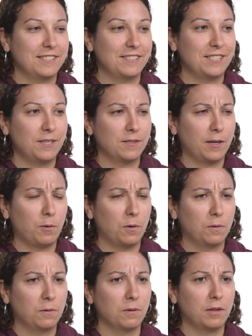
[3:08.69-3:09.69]
and she was like,
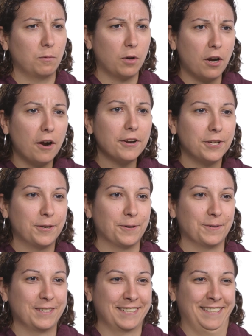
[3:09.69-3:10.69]
"Well, then what are
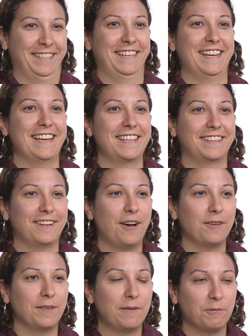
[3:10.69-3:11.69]
you?" And
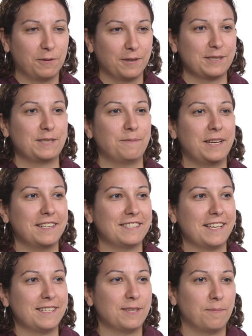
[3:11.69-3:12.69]
everyone looks to me to
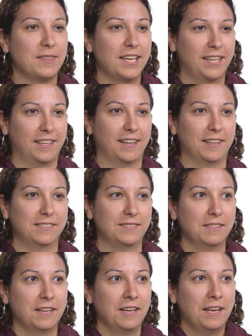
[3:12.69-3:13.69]
say something, and I
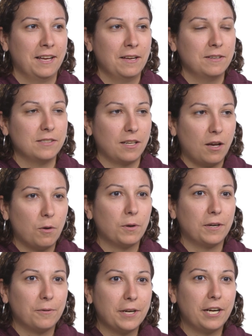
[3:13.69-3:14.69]
was like, "Oh,
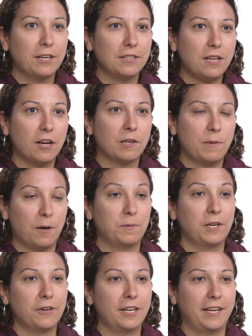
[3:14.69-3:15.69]
we're here to talk about
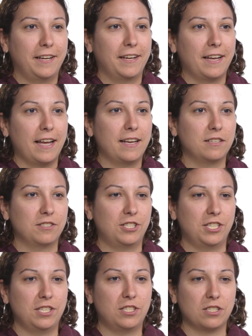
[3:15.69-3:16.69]
purity." And
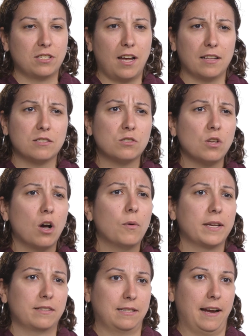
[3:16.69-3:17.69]
she just got so
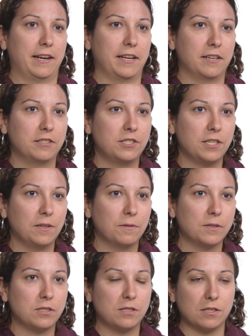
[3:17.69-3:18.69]
excited. She
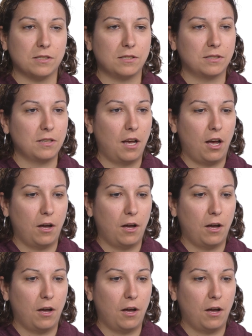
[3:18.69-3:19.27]
was just